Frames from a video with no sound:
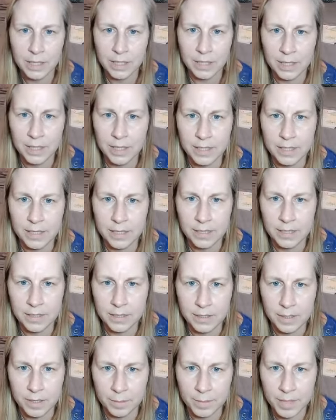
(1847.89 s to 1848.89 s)
Let
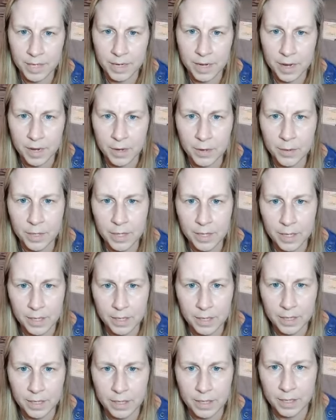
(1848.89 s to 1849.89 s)
me know.
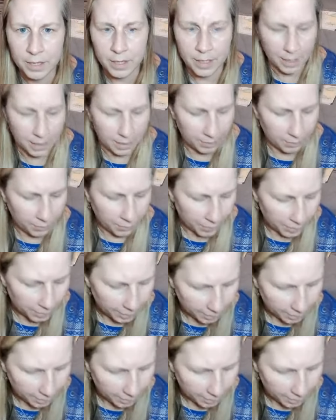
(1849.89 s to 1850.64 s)
And we're